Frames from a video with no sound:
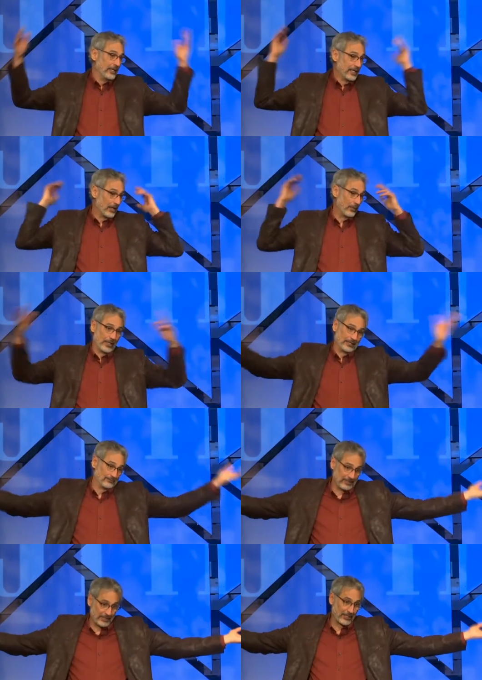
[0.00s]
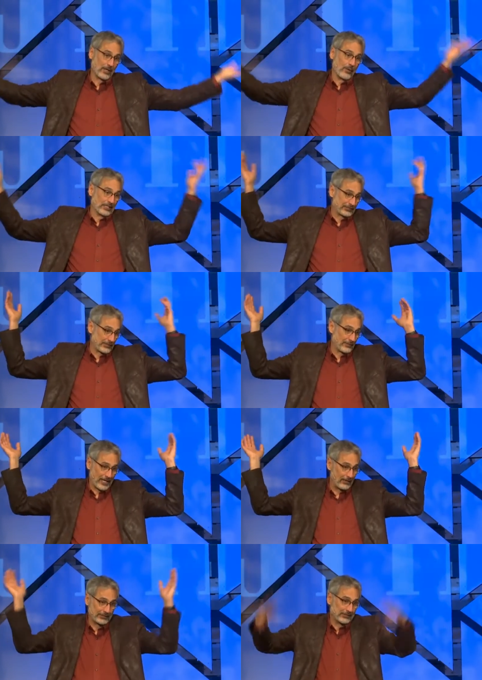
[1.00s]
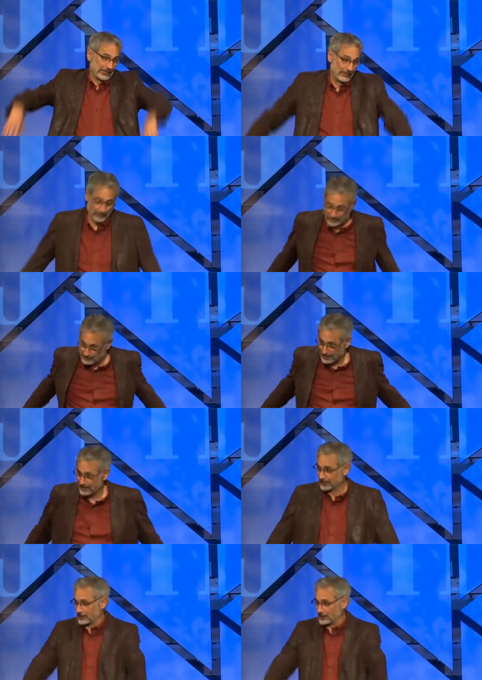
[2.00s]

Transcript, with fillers: you know, when you're in a windstorm, they always do something with the sail.